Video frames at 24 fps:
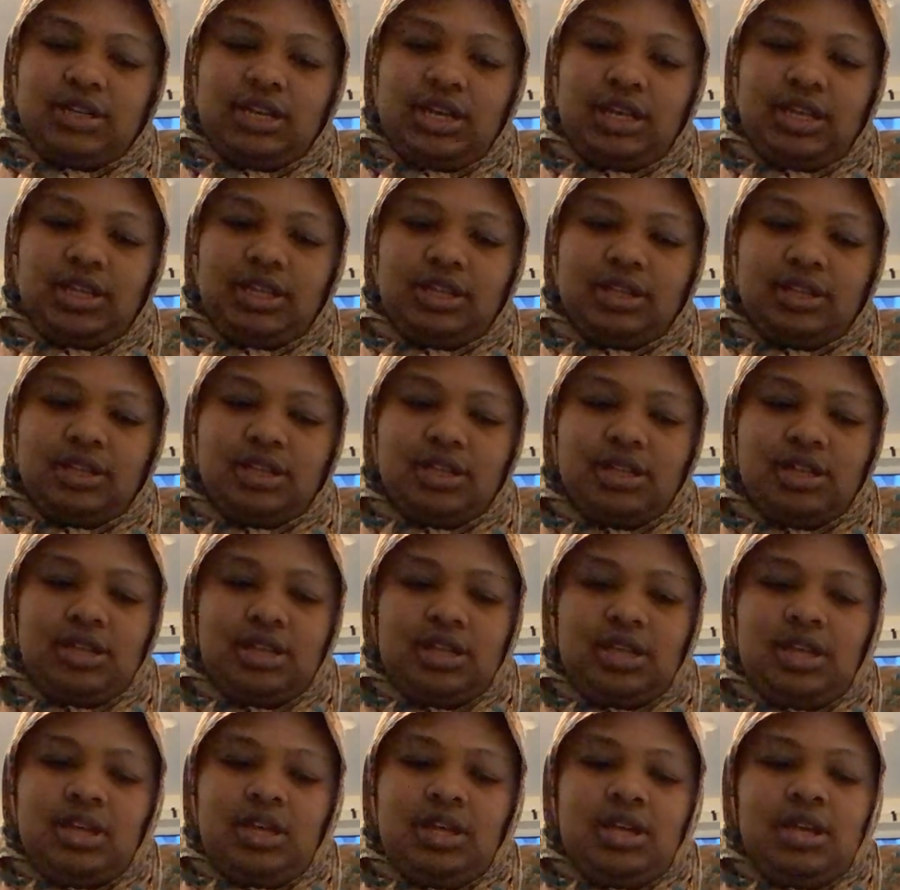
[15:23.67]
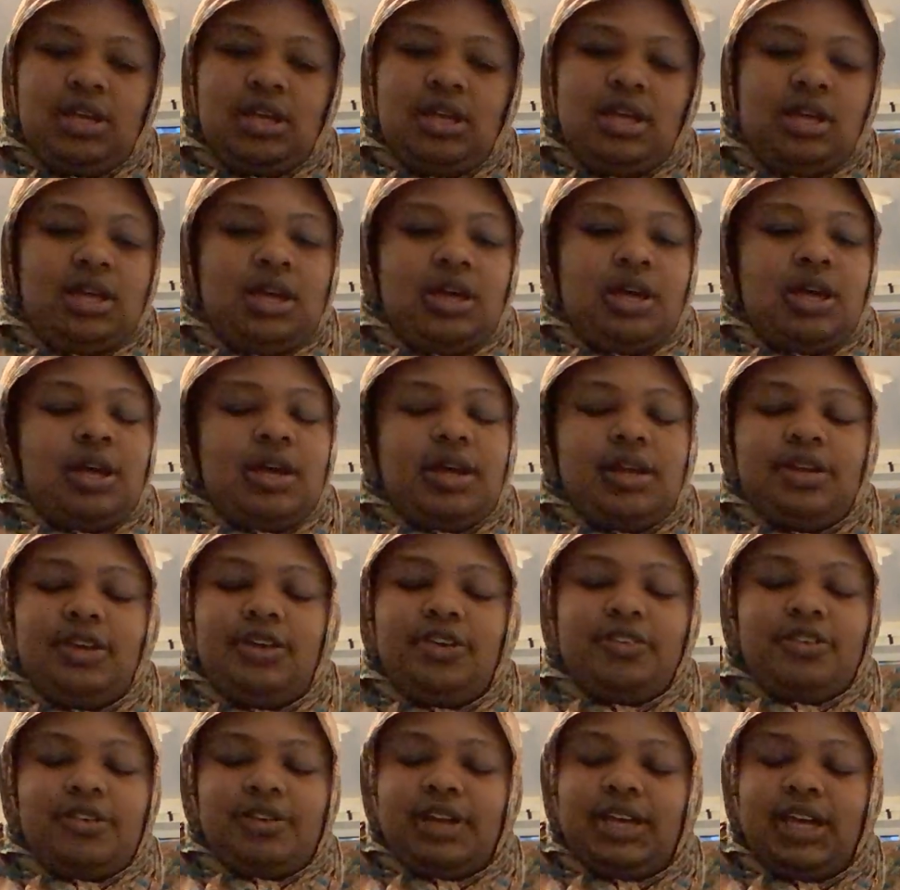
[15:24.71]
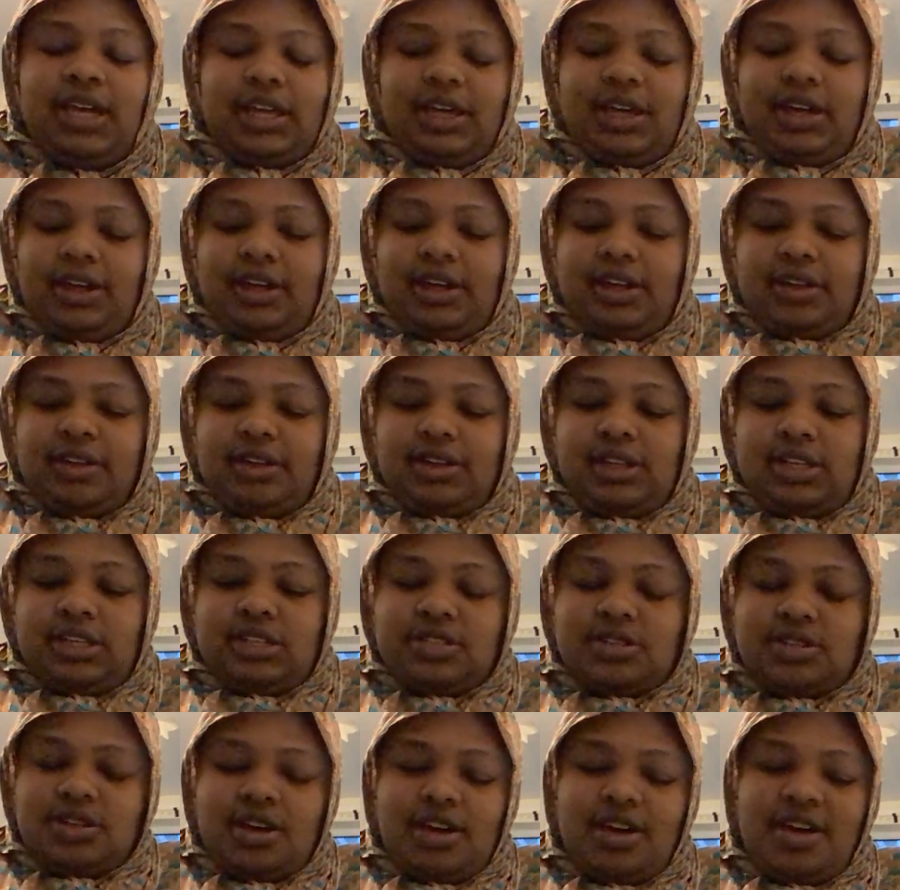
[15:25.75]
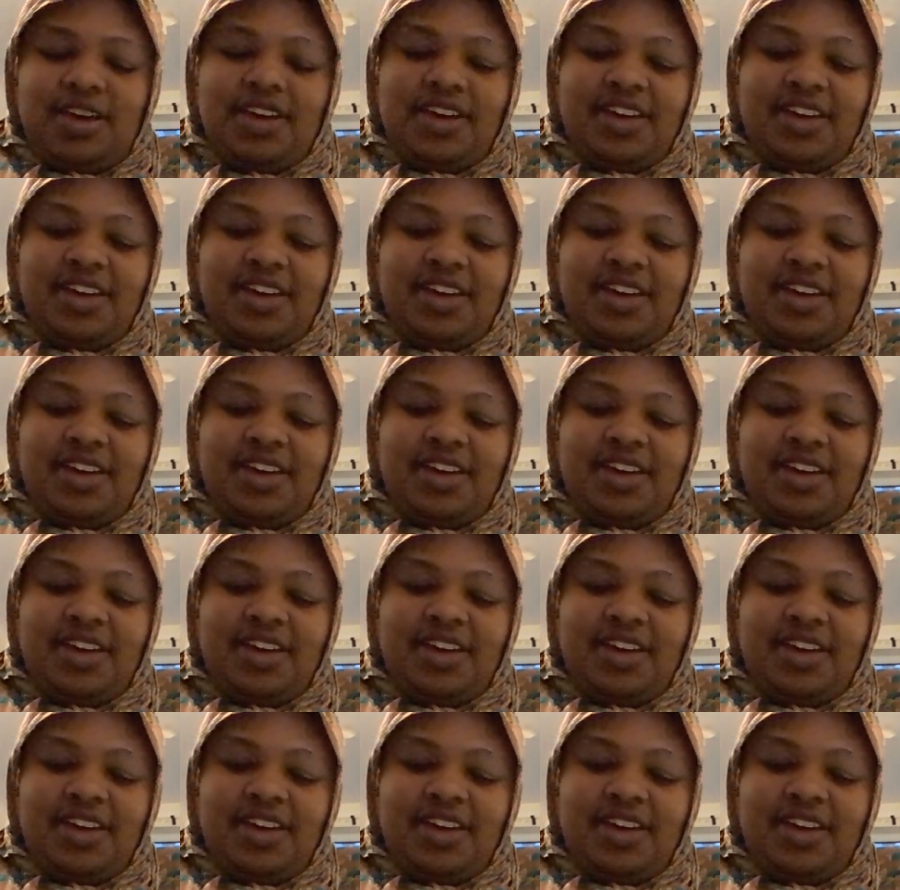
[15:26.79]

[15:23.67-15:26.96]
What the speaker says: like, knew from get go. So,